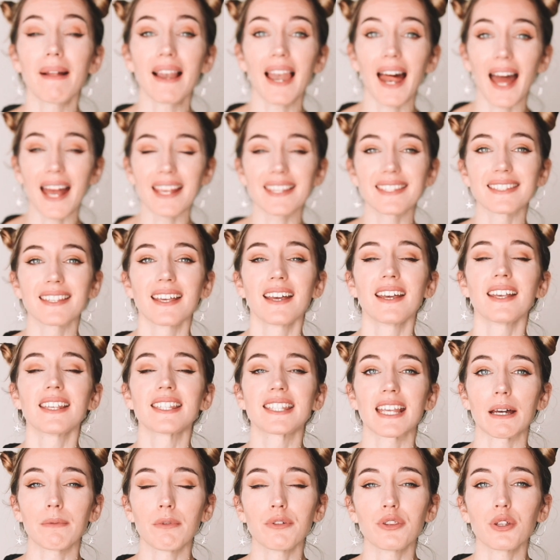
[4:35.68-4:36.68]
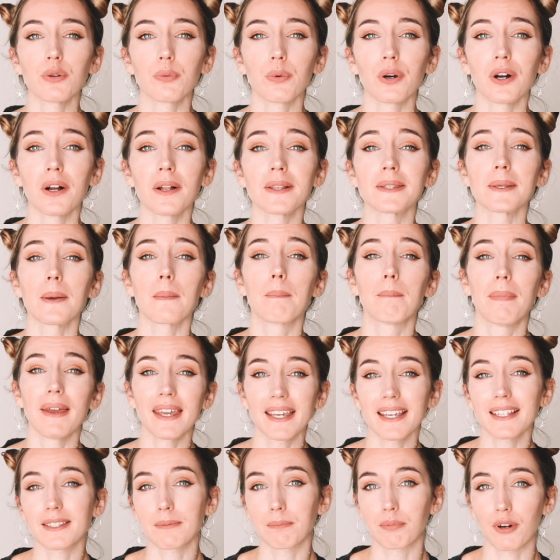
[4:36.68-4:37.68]
Plus, some of the world's
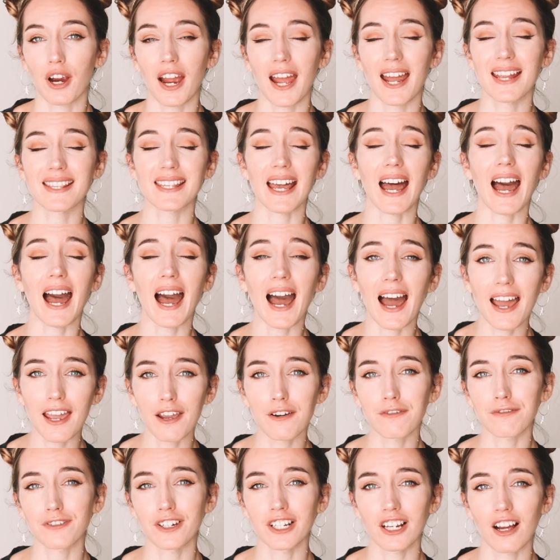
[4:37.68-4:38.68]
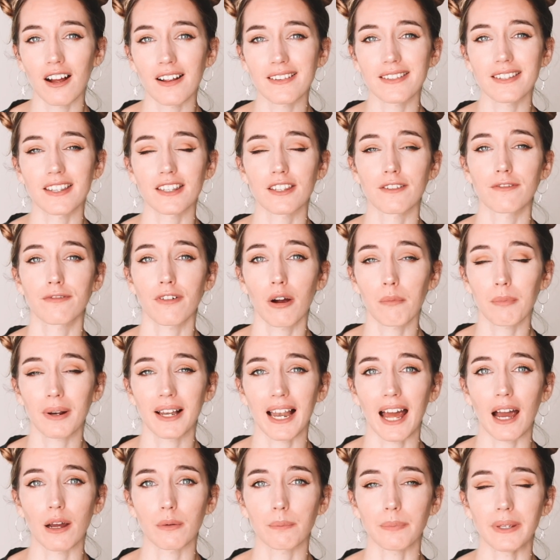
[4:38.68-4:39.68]
biggest brands hire freelancers from
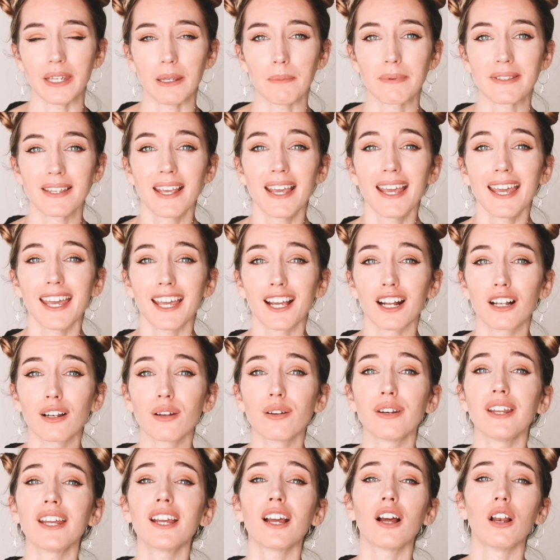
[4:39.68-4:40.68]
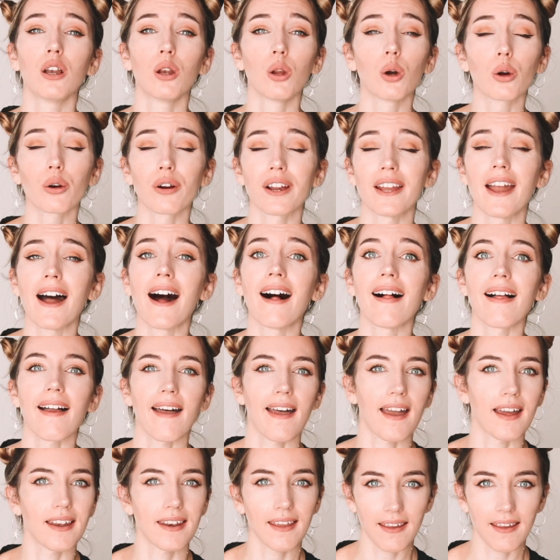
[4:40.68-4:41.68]
CloudPeeps, including L'Oreal and